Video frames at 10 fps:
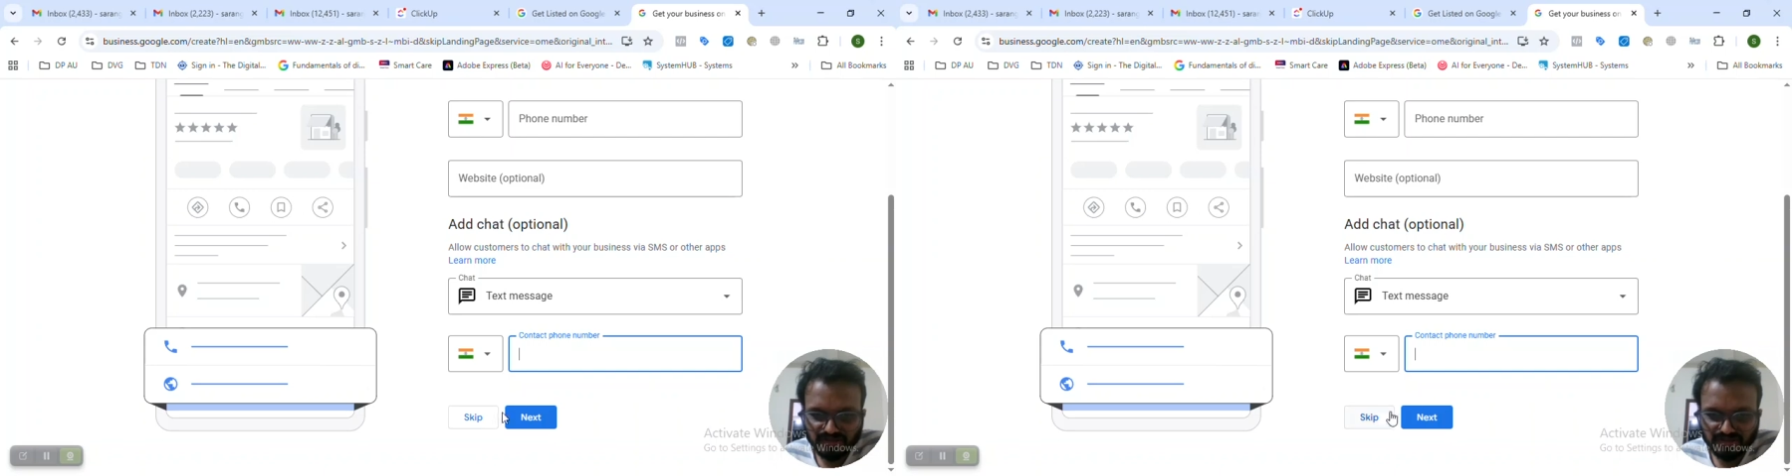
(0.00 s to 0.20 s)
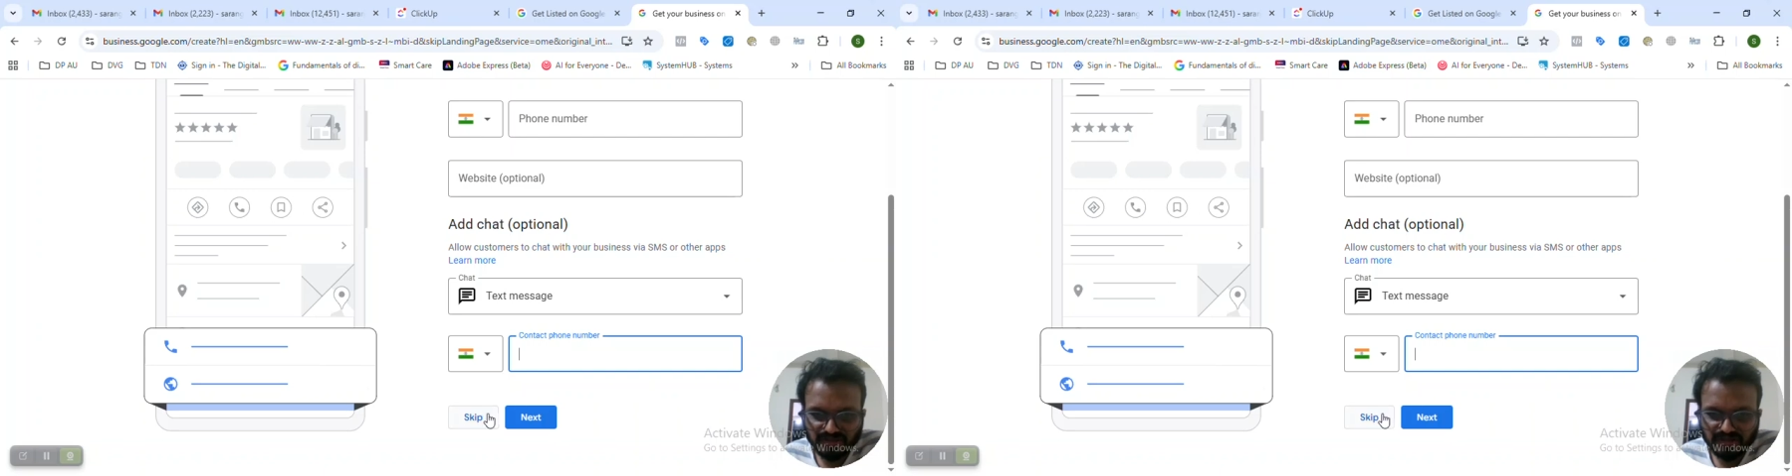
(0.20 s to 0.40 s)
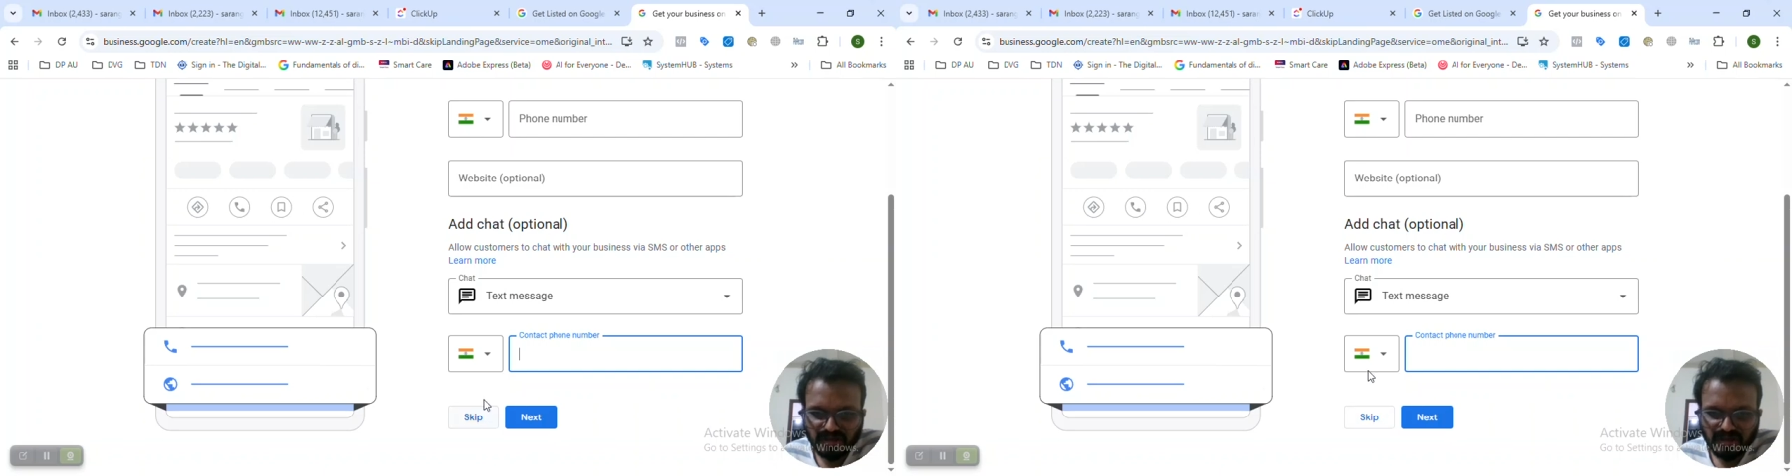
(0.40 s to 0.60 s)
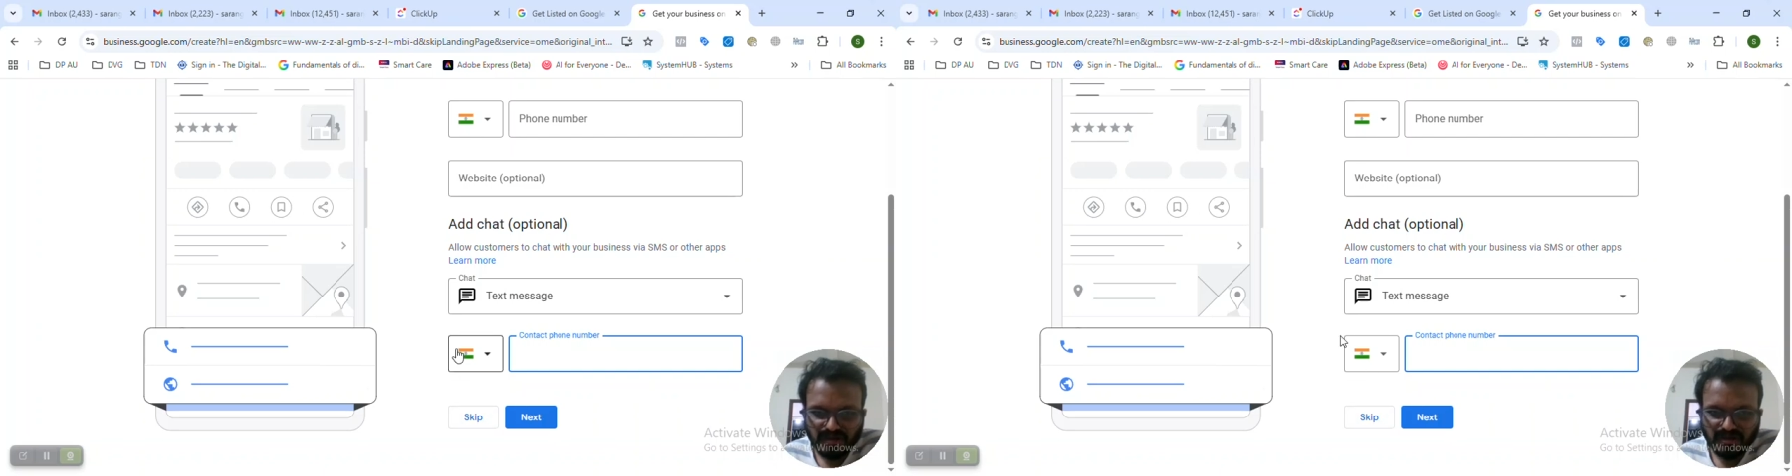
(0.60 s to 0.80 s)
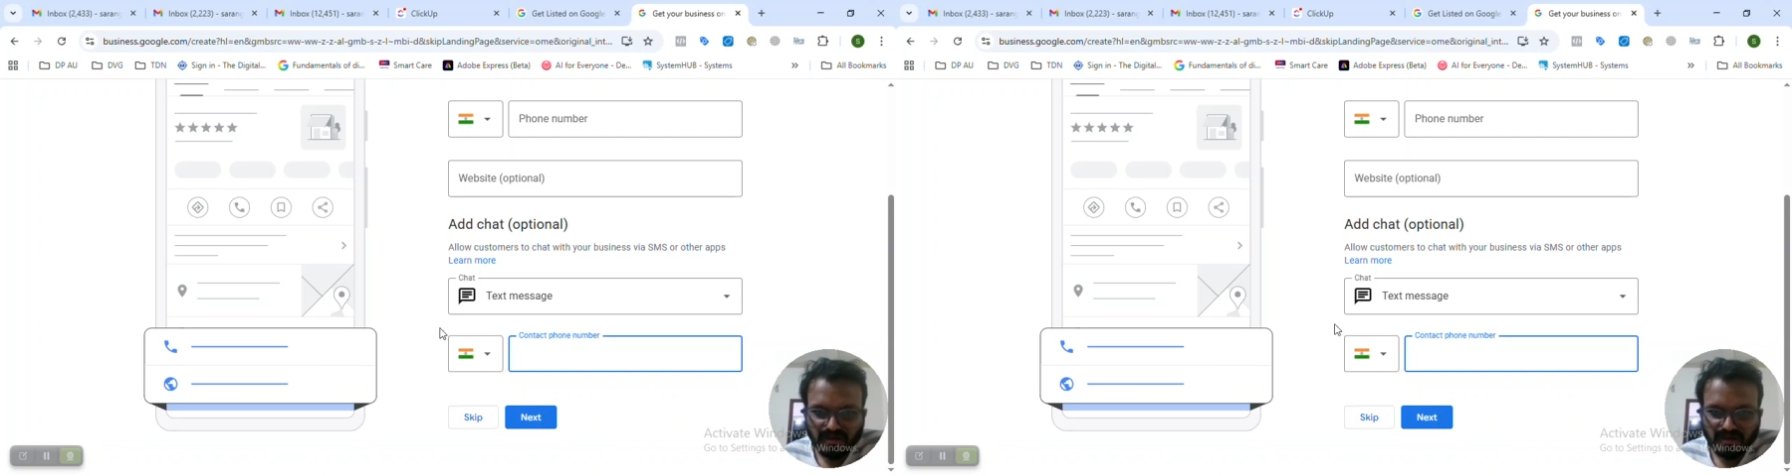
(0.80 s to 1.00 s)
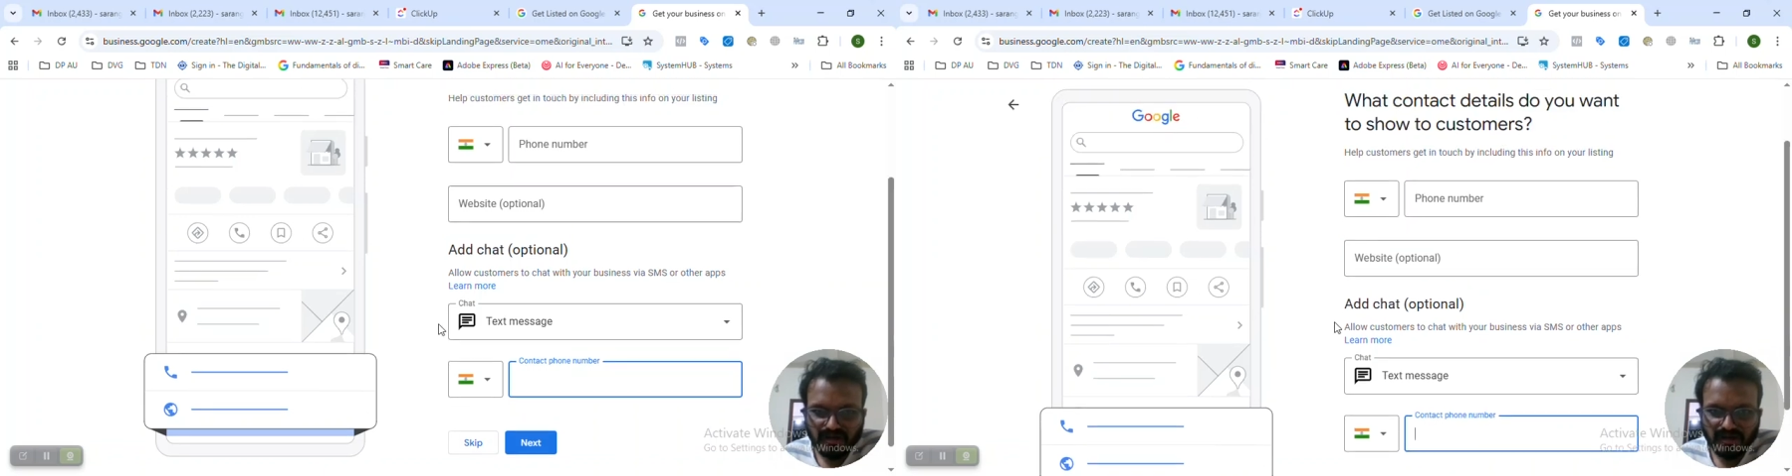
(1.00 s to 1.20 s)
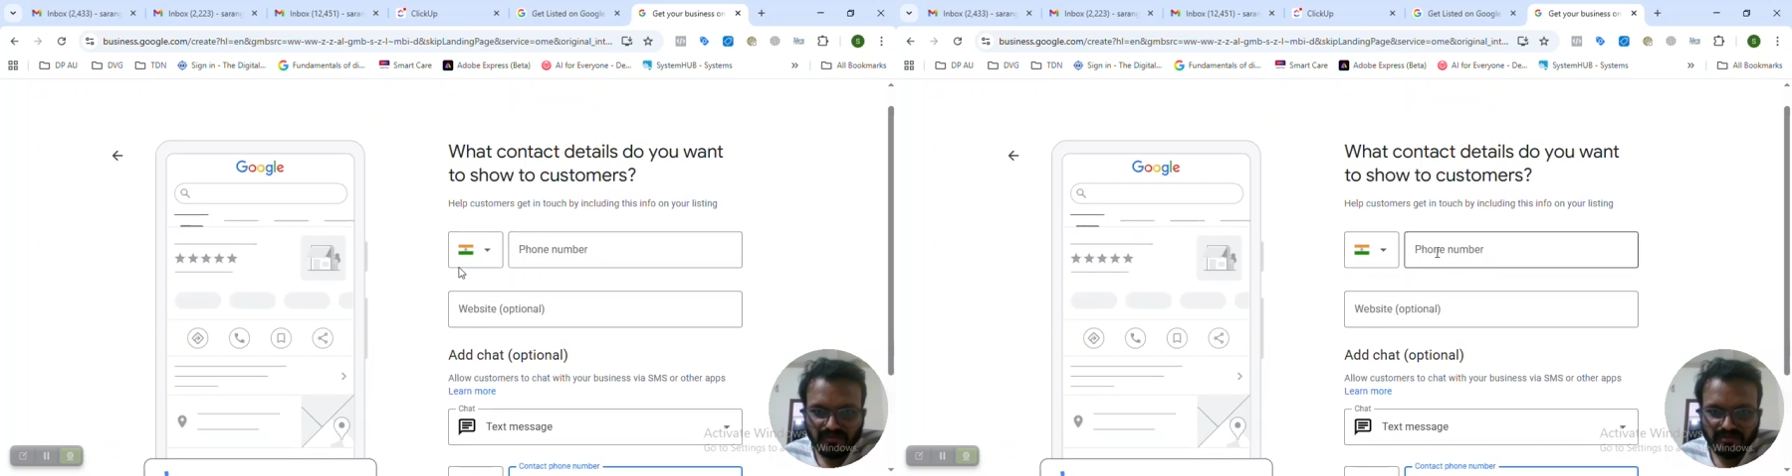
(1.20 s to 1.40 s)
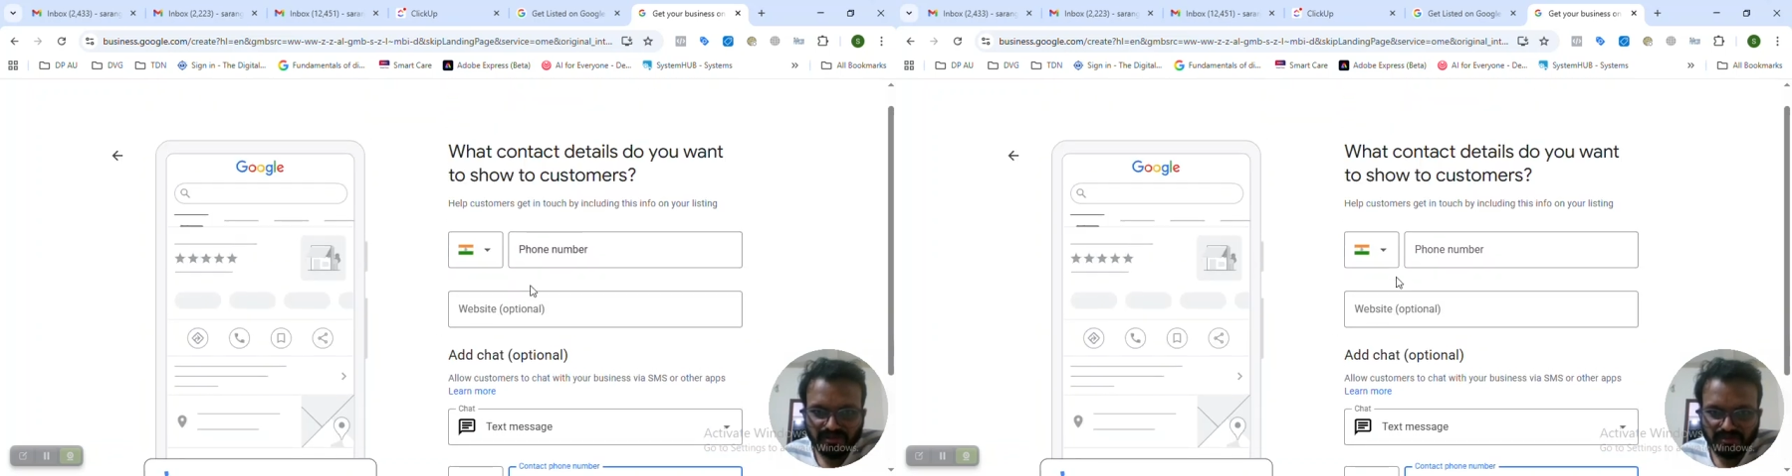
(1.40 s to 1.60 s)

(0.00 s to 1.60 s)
Currently I am skipping because